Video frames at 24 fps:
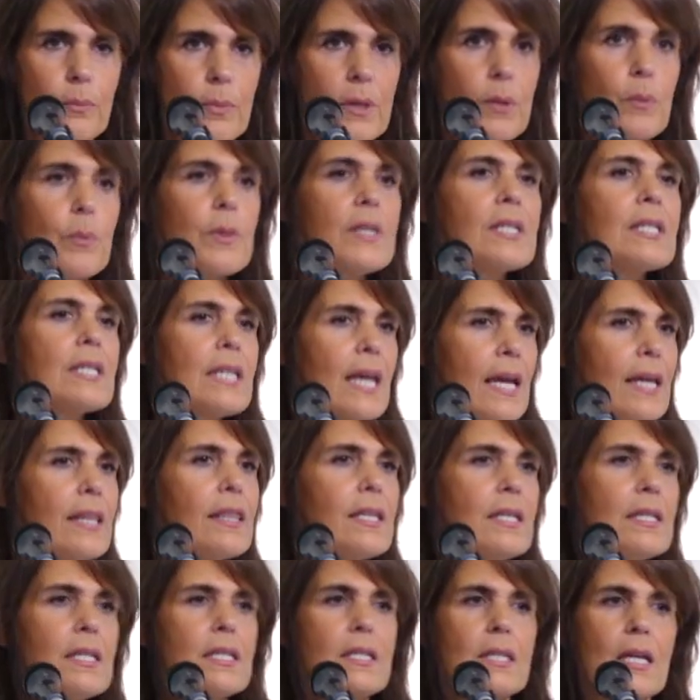We say
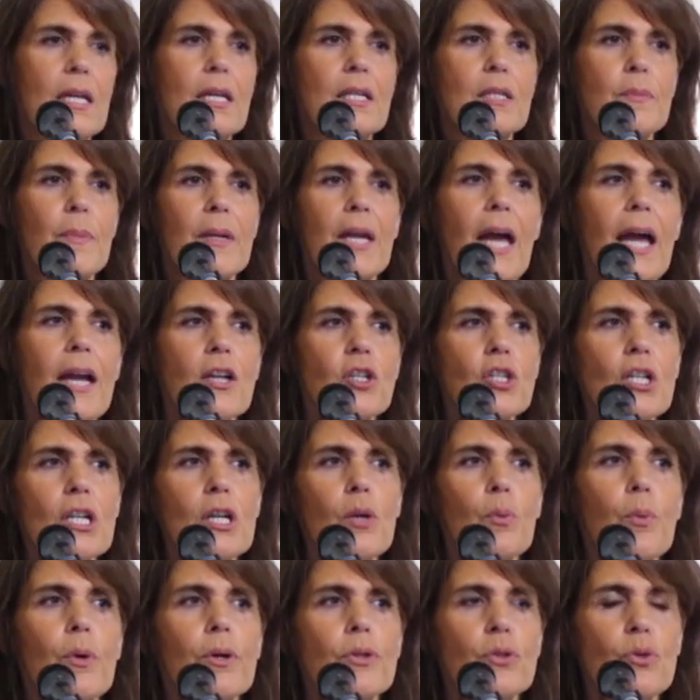these things, but
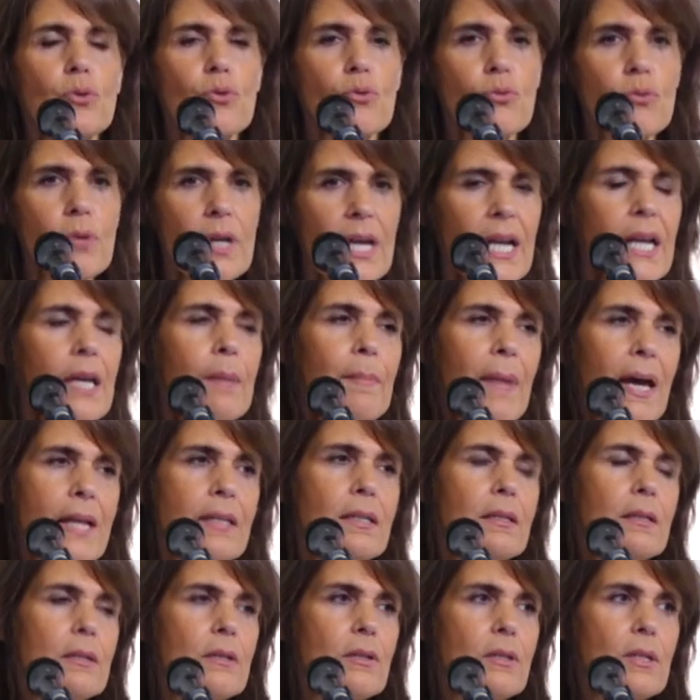actually what really
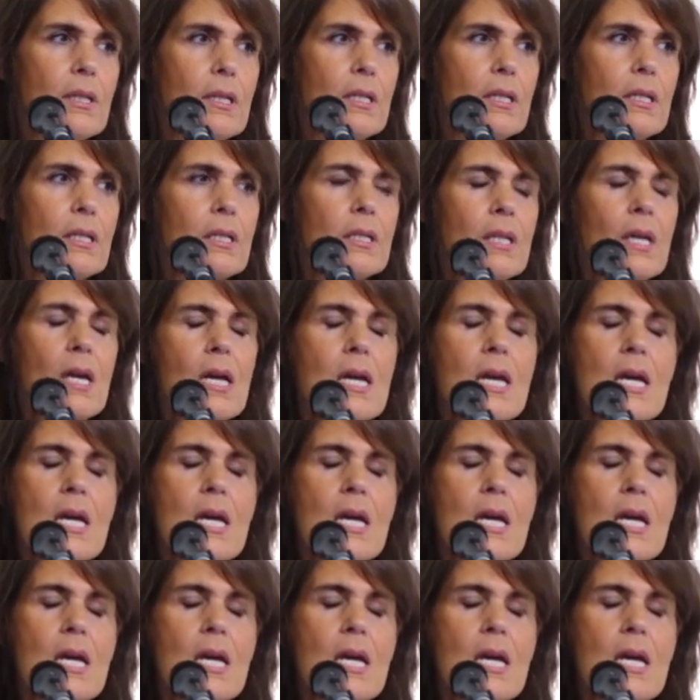matters is